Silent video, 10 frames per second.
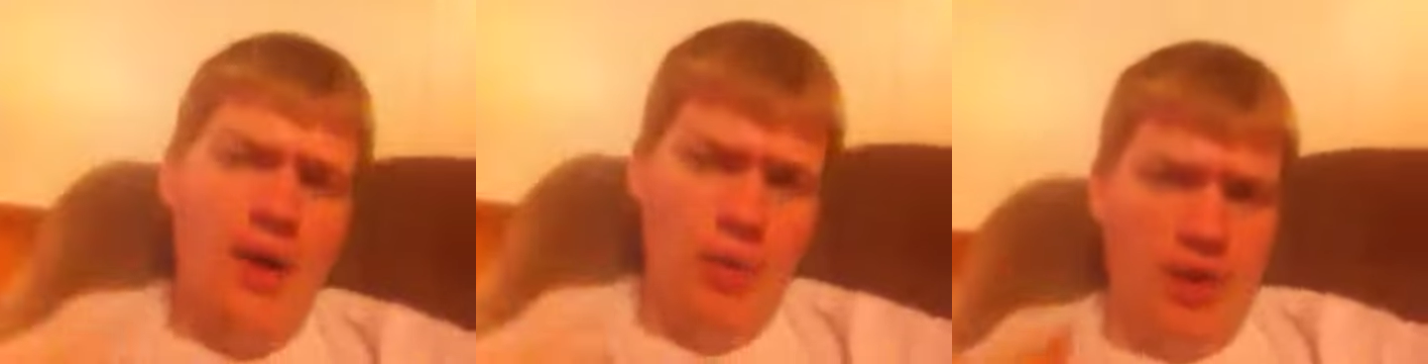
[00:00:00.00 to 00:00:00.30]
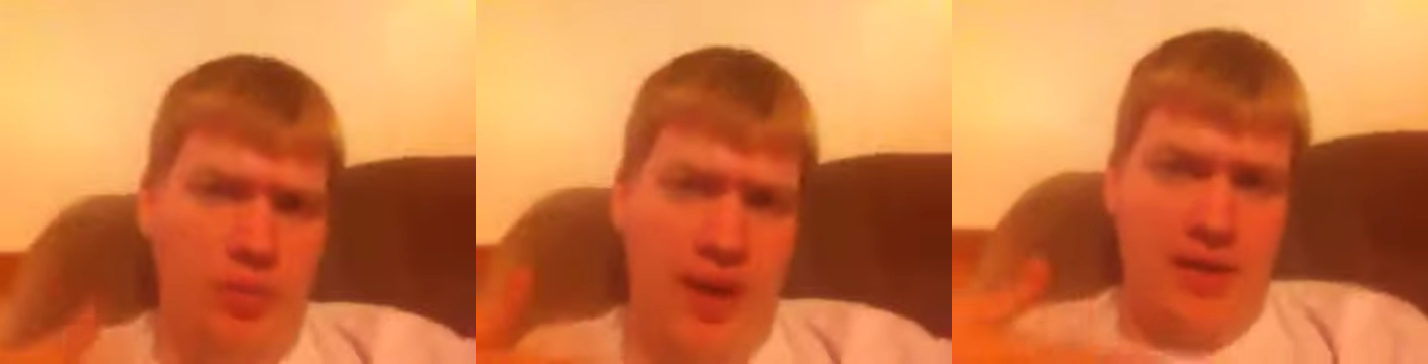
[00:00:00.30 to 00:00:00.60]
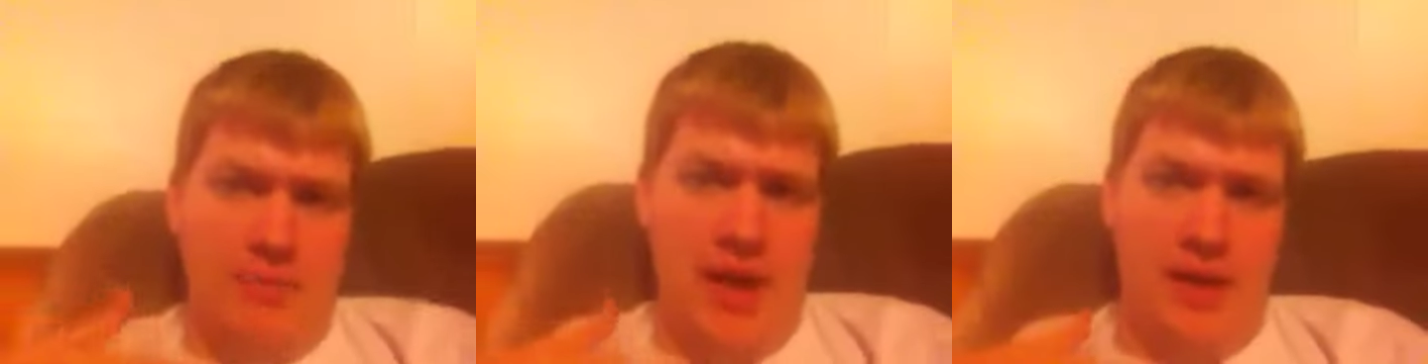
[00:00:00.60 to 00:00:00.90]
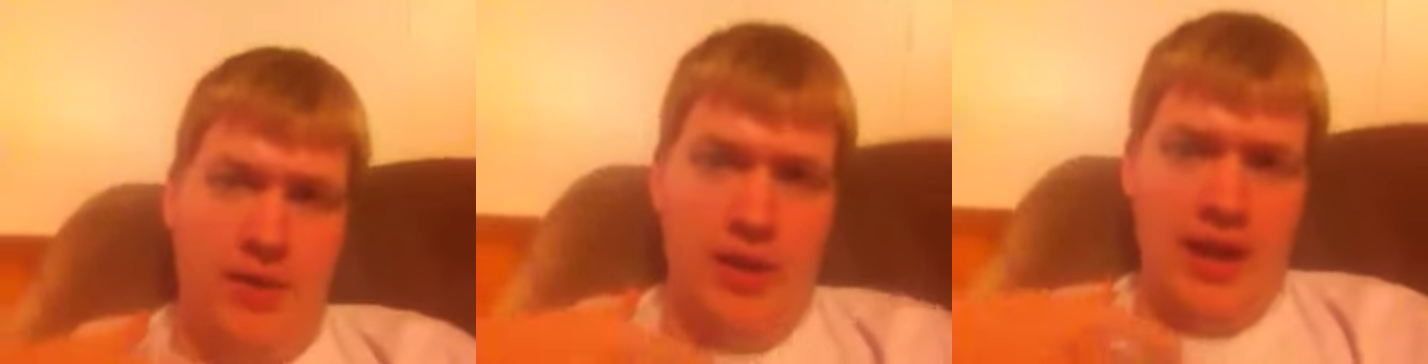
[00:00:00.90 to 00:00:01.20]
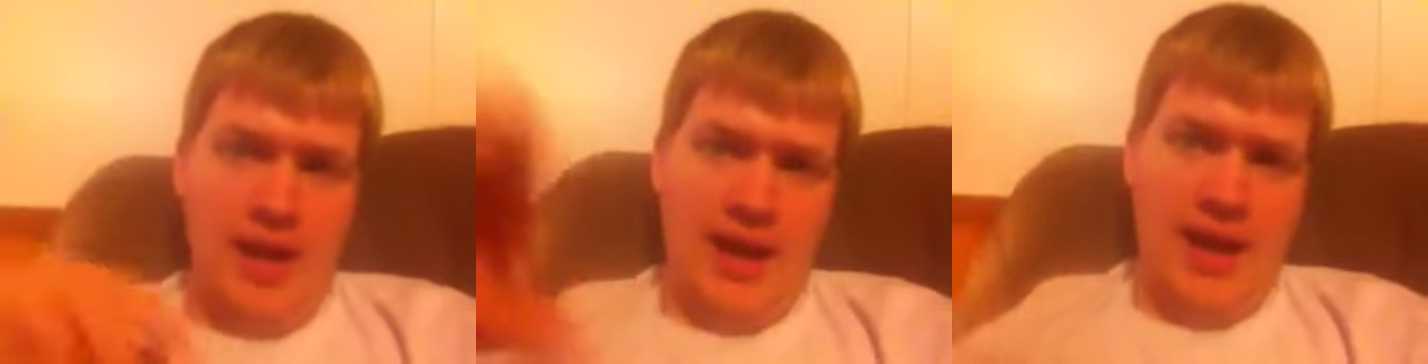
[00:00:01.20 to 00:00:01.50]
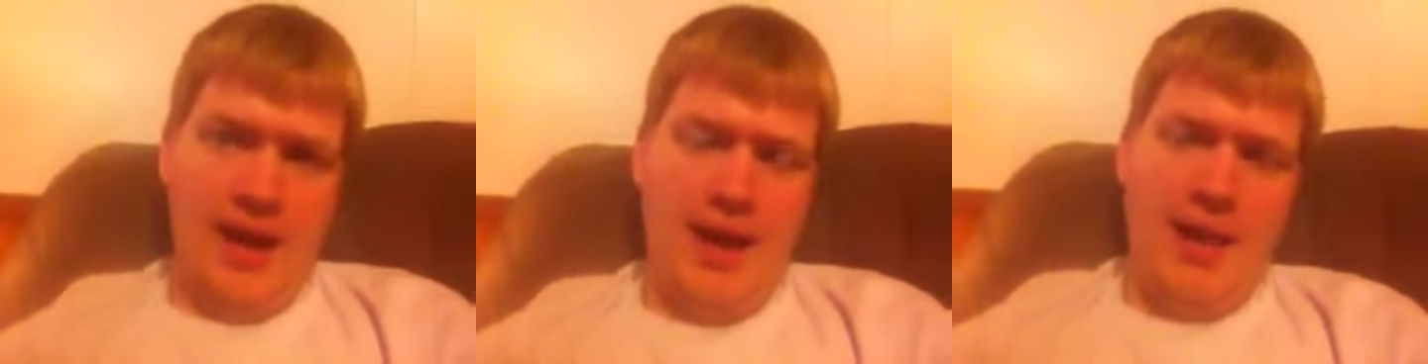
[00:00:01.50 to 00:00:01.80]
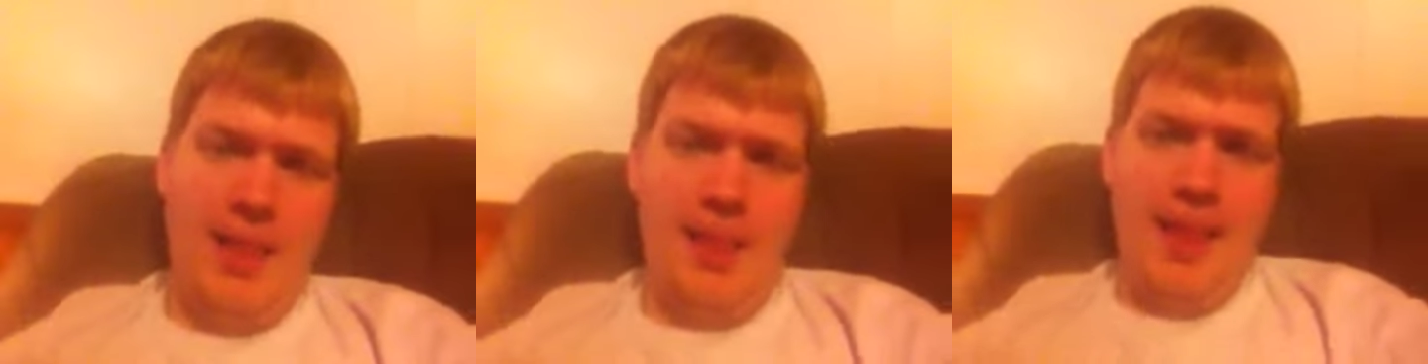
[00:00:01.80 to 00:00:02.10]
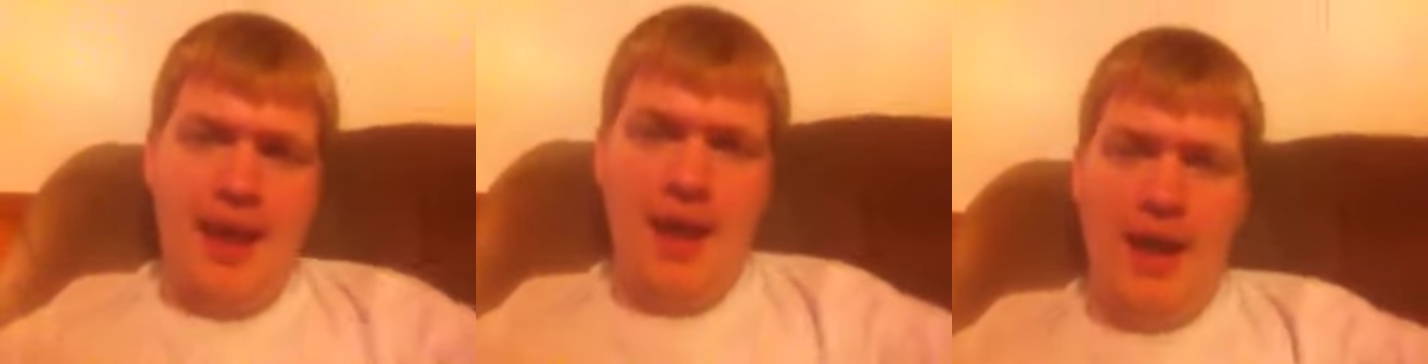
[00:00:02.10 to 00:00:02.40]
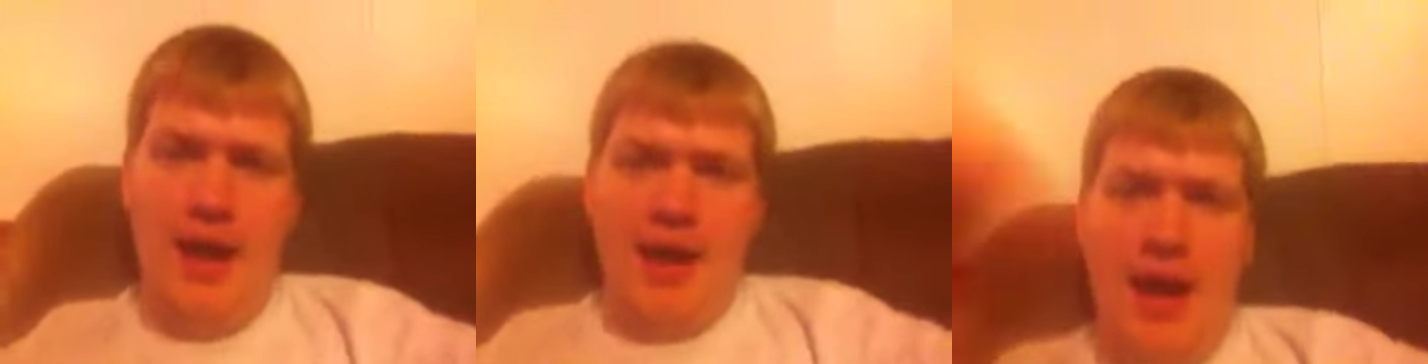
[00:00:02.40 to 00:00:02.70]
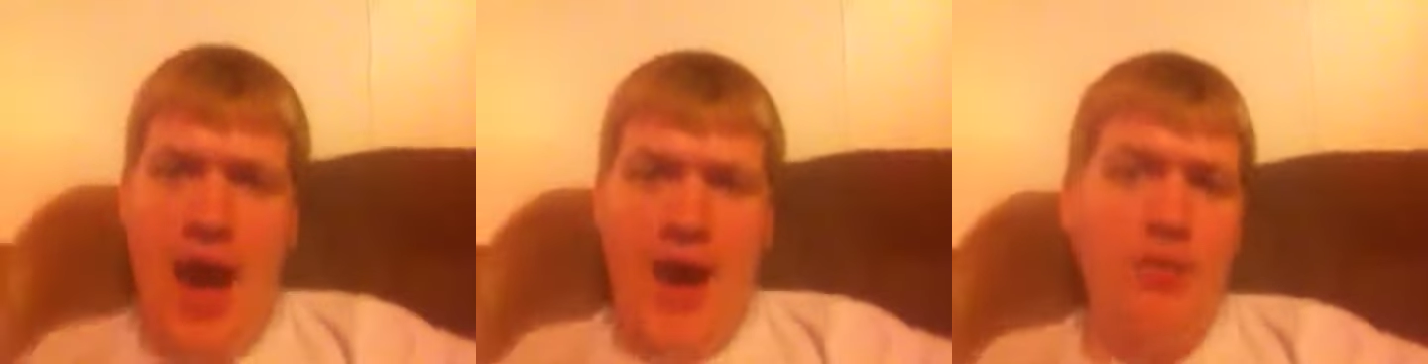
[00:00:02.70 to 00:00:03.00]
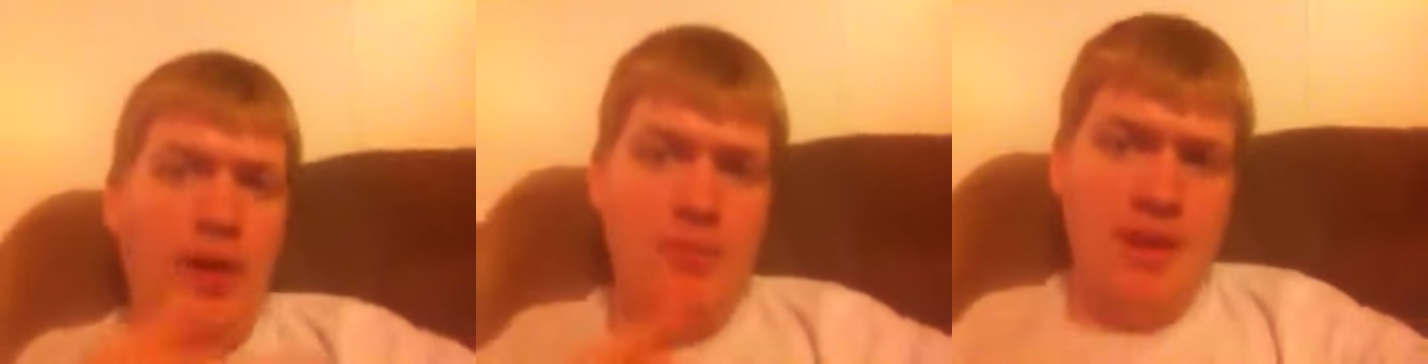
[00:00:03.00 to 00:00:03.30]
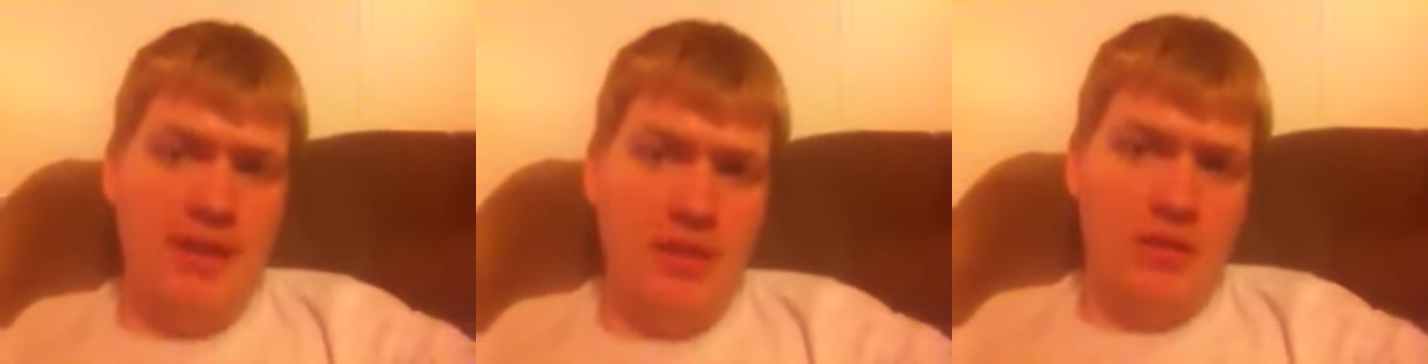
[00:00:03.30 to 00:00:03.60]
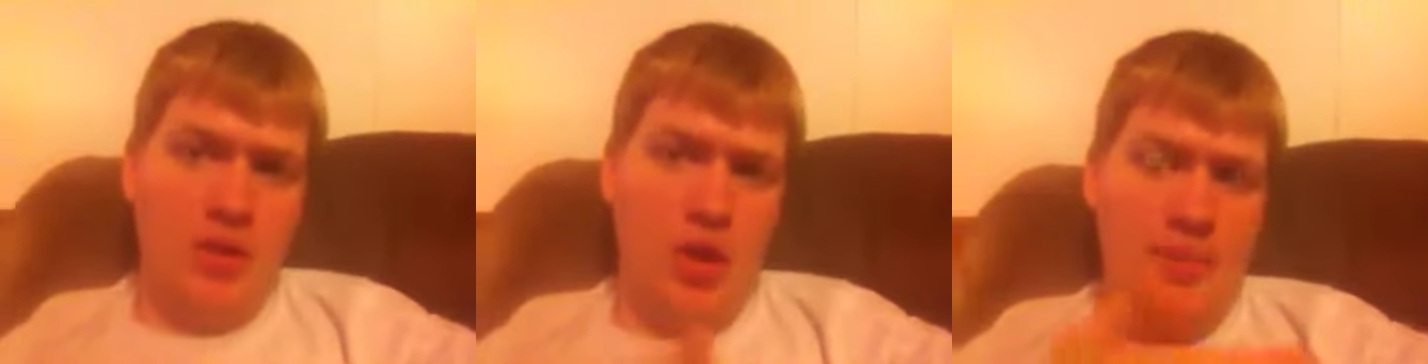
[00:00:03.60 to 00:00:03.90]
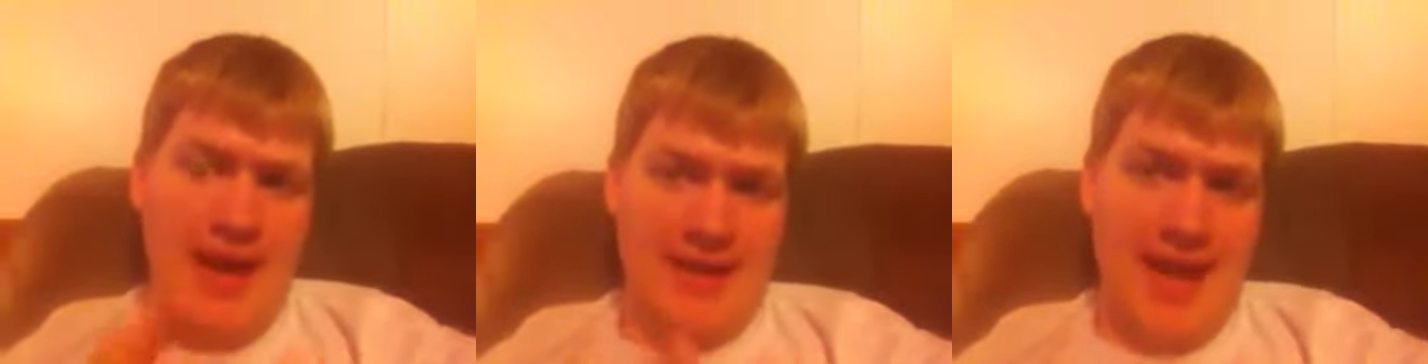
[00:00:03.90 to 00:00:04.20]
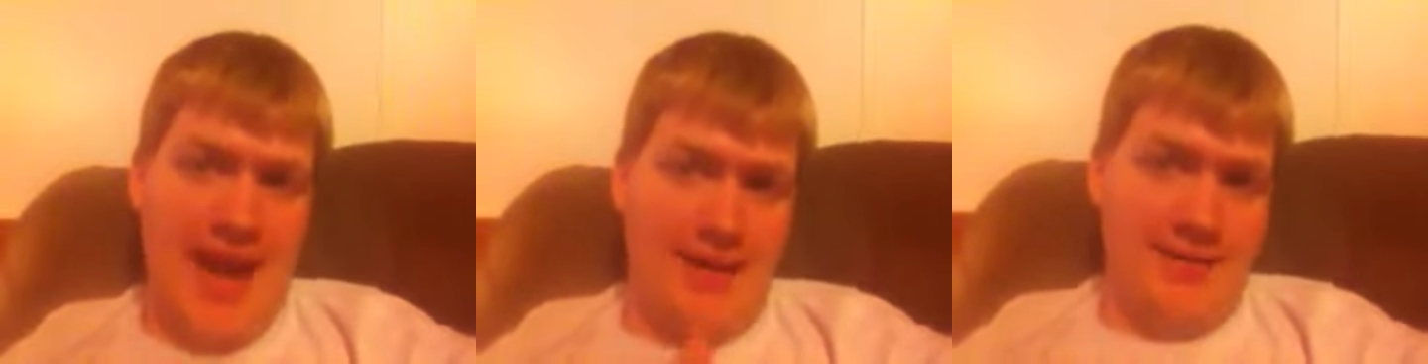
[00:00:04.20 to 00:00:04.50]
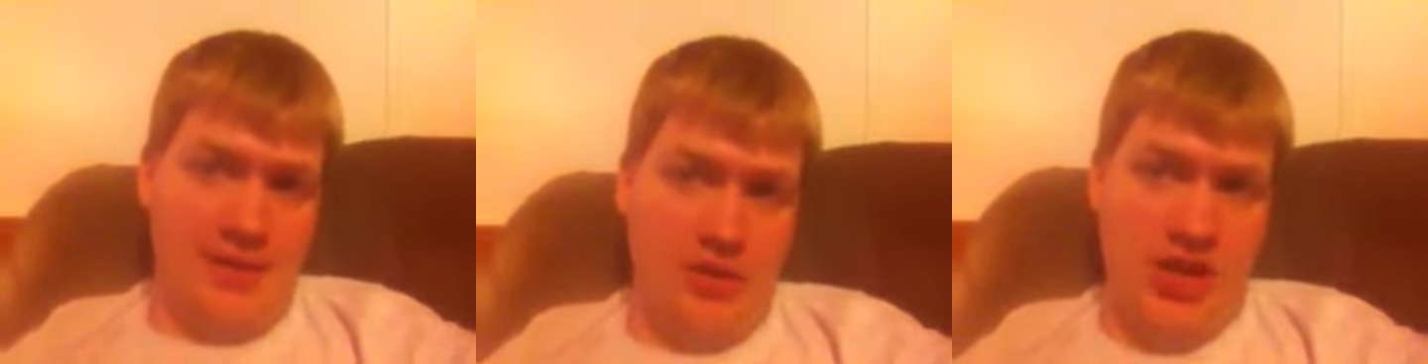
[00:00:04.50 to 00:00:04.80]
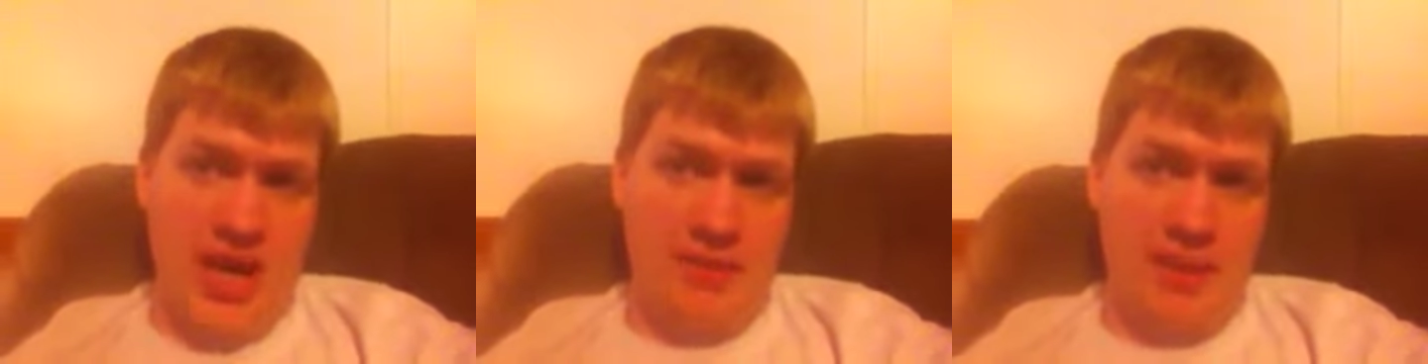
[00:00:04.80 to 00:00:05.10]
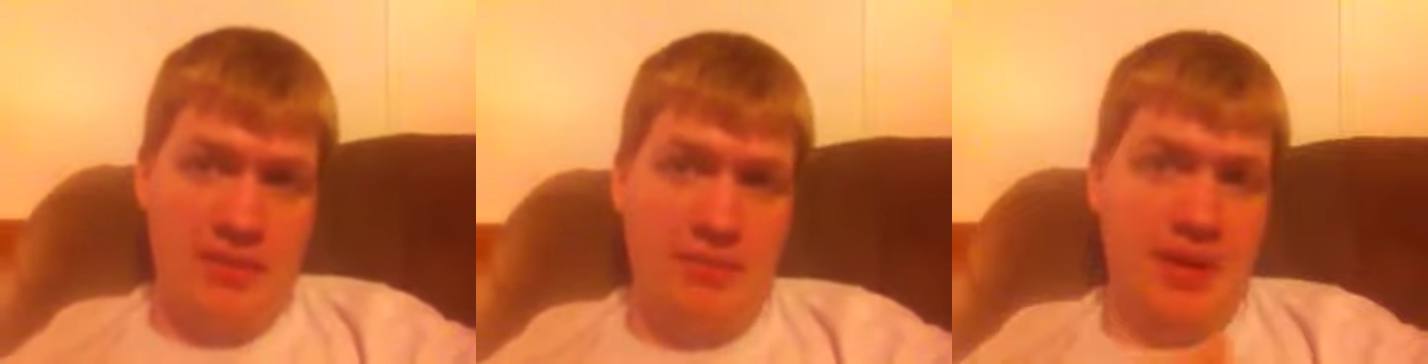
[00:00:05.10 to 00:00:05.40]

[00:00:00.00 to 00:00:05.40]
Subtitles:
would recommend... I'd recommend going back to Adness Entertainment,